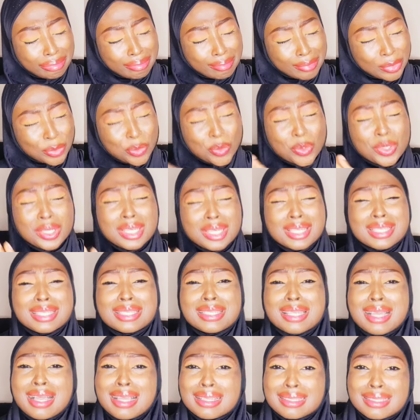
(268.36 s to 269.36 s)
what is
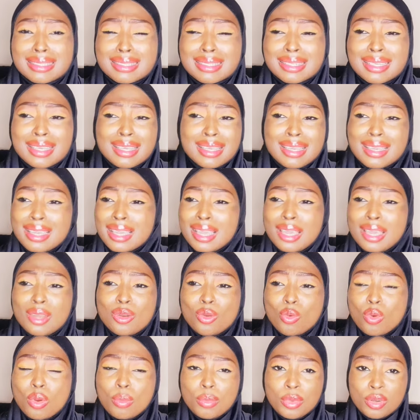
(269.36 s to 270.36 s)
that? I
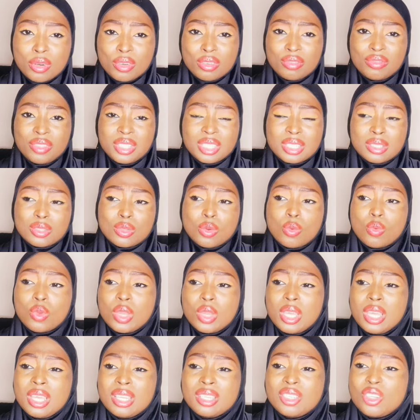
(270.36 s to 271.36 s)
don't want more of this. So
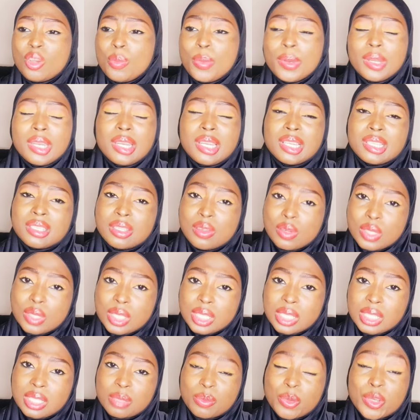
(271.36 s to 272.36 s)
the opening is not
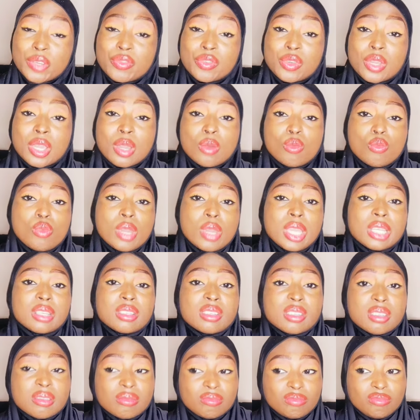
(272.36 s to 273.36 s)
it. But if you can
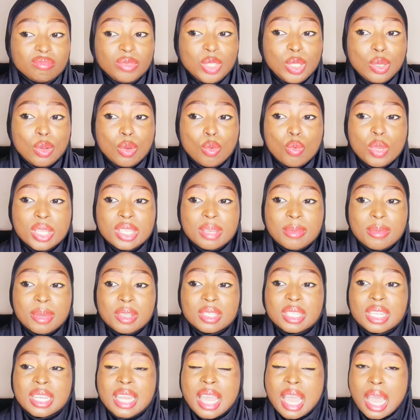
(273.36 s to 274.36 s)
wait, wait about
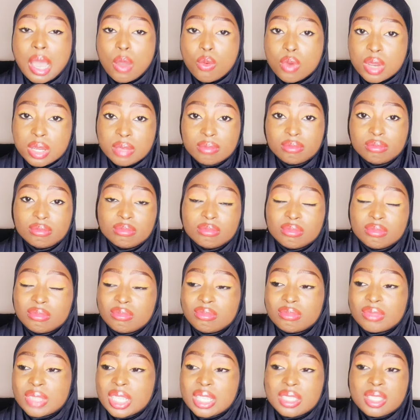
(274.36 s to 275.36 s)
an hour,
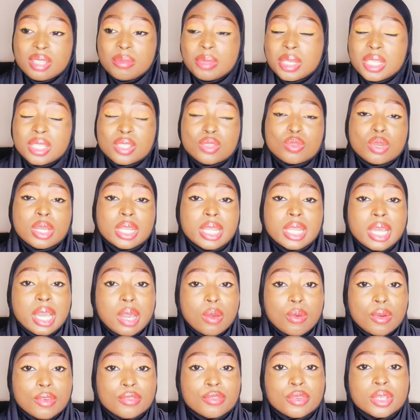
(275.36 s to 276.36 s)
30 minutes to an
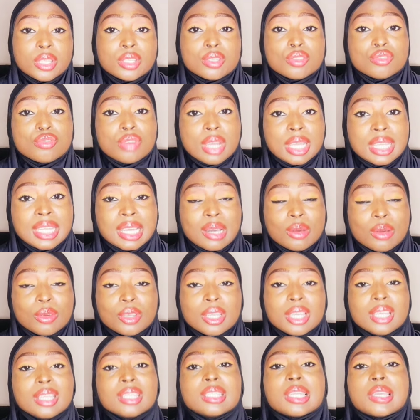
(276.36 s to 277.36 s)
hour for it to dry down,
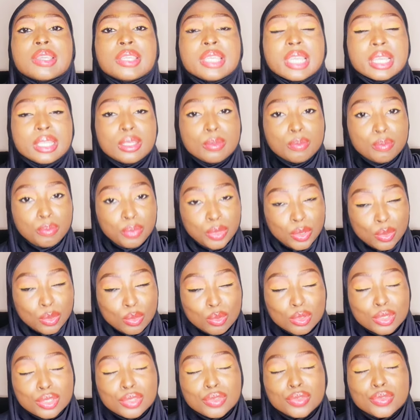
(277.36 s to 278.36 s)
then you get the
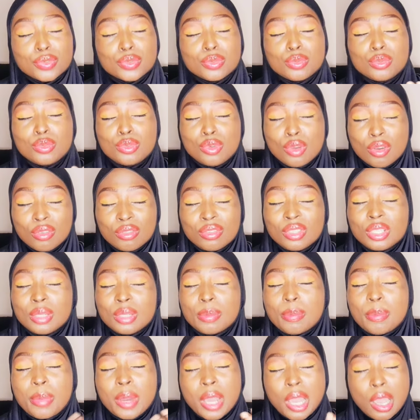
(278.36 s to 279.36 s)
beautiful, lovely,
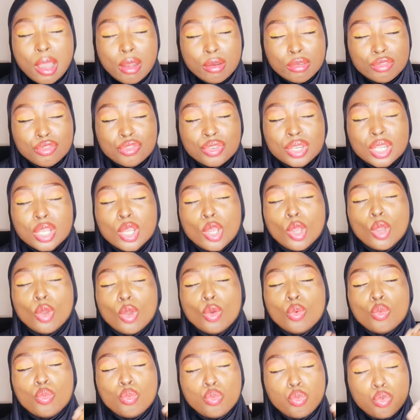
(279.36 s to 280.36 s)
powdery,
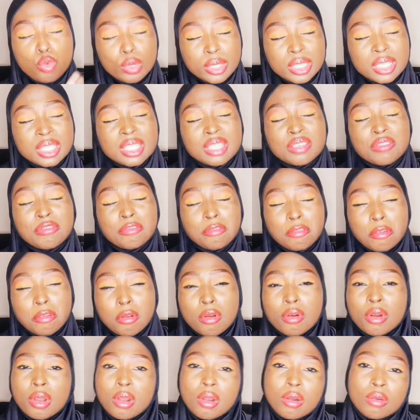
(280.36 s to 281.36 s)
woodsy,
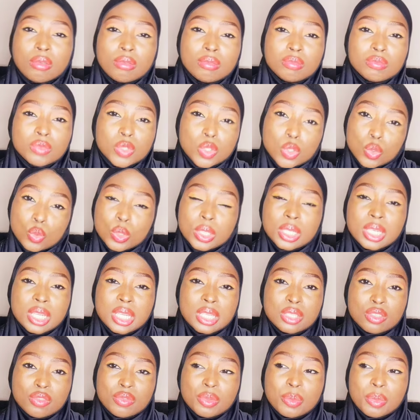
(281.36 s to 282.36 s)
floral
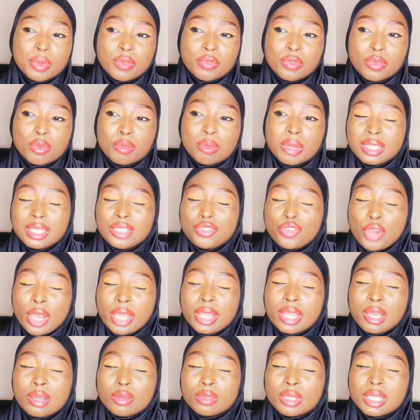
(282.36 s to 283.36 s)
sweetness of the perfume. And dry
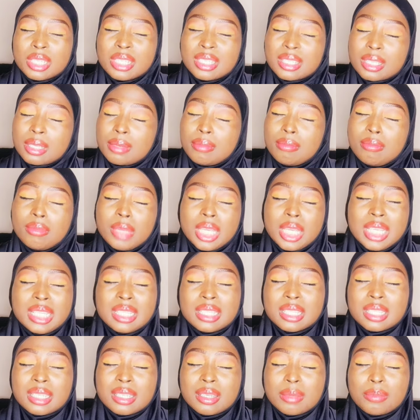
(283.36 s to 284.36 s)
down is
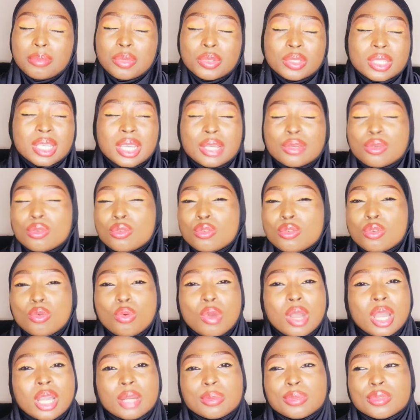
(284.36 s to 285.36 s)
amazing, but I don't know
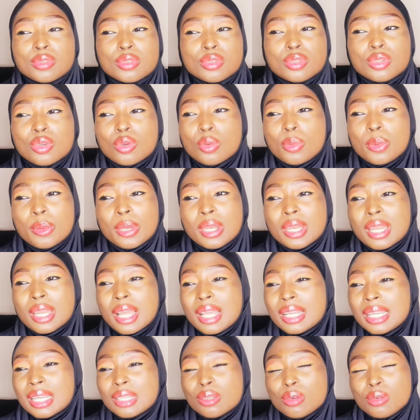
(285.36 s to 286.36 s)
what happened to the opening.
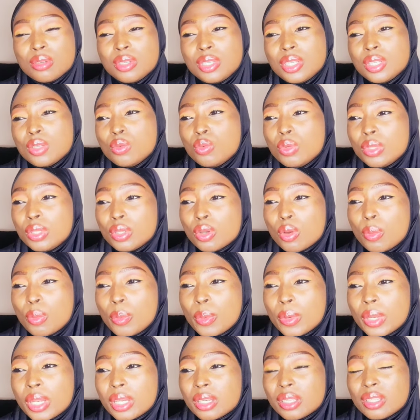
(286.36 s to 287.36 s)
I cannot deal with the
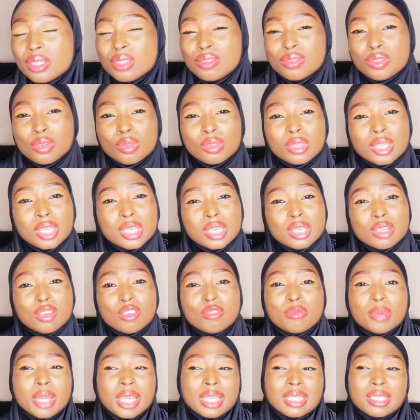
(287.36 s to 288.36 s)
opening. If you're thinking
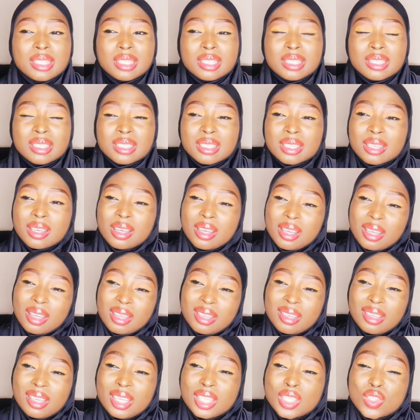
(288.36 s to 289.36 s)
of buying this,
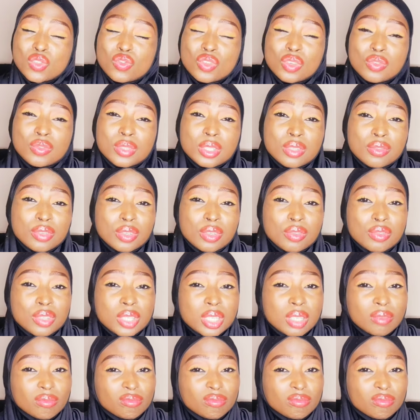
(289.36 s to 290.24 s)
it's 50-50.